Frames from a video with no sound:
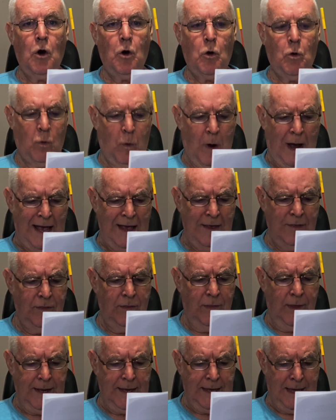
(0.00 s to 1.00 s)
When
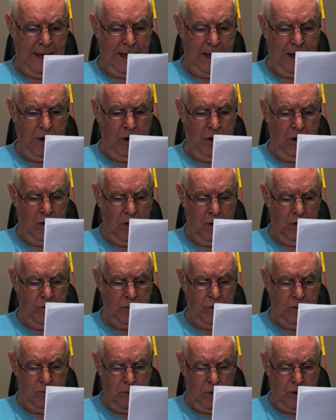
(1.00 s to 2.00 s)
the king heard
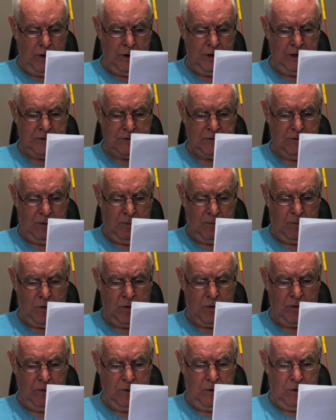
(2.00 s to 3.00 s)
the words of the
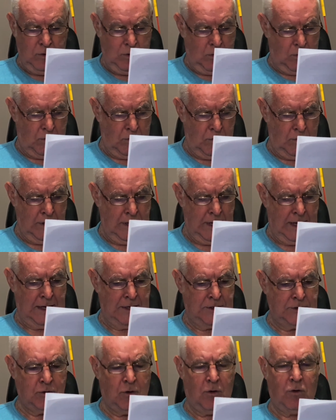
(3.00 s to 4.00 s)
book of the law,
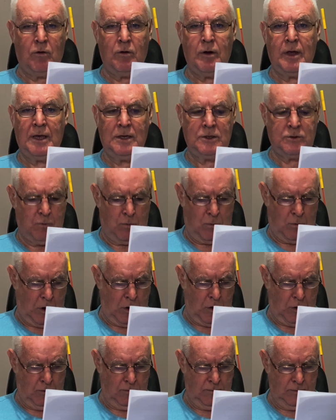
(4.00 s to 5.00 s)
he tore his
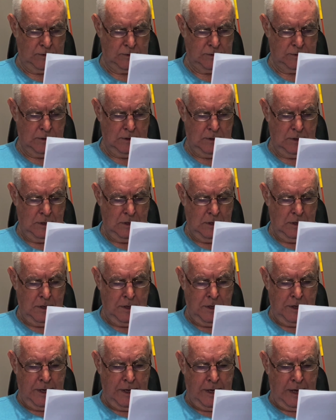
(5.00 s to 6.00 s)
robes.
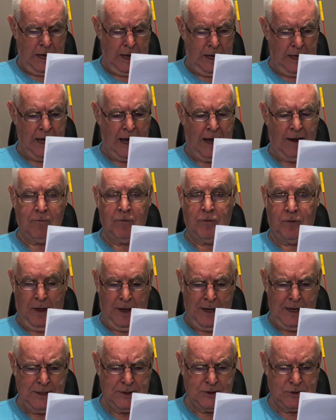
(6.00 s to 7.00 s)
He gave
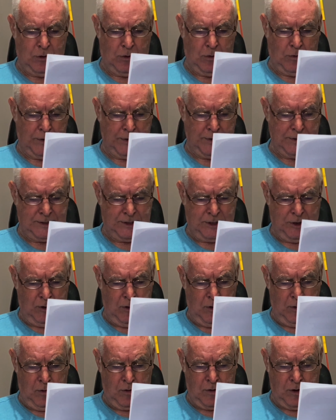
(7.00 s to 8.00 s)
these orders to
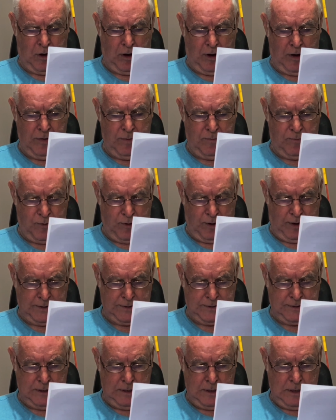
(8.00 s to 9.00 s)
Hilkiah the
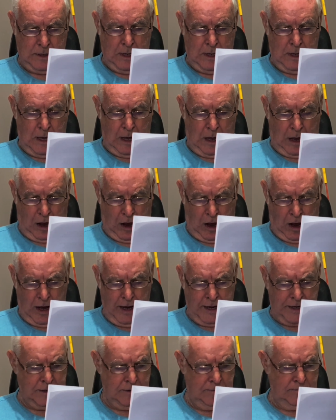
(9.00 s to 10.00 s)
priest,
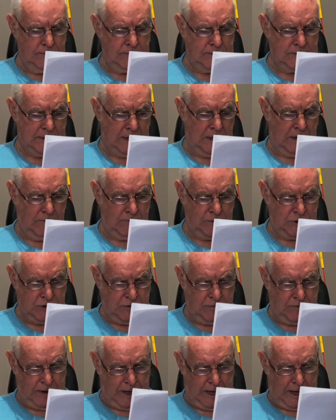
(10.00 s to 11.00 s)
Ahikam son of
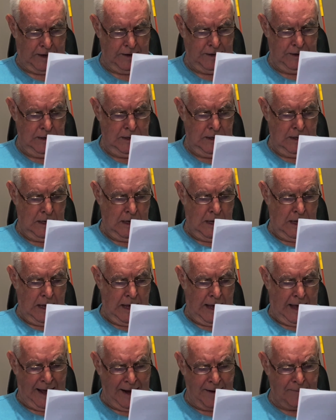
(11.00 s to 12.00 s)
Shaphan,
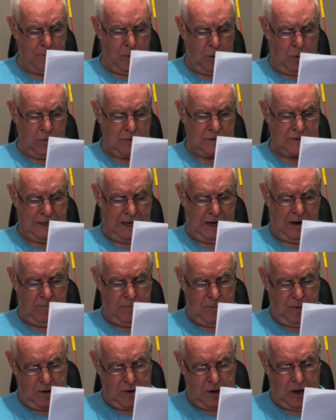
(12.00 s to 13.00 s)
Akbor son of
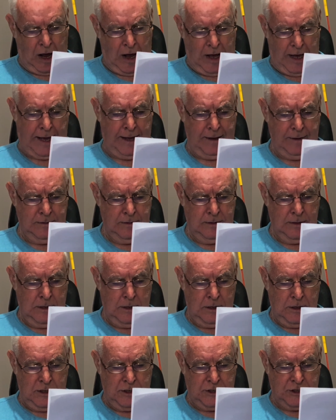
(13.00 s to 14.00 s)
Micaiah,
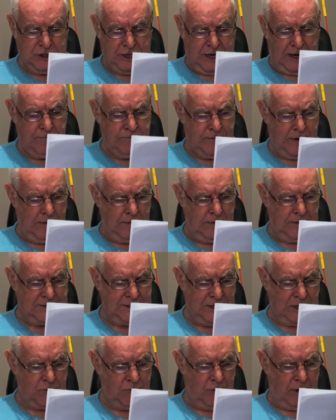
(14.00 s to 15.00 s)
Shaphan the
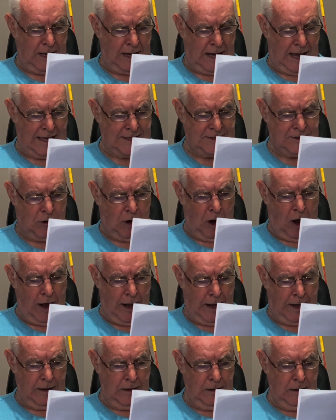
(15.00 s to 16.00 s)
secretary, and
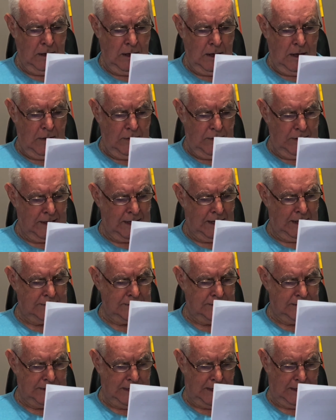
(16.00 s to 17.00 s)
Azariah the
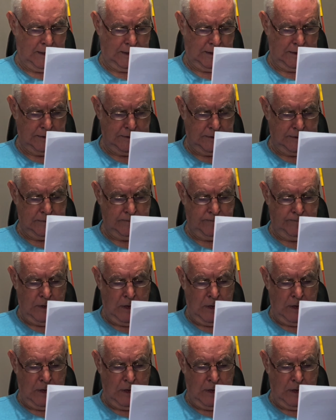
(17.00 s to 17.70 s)
king's attendants.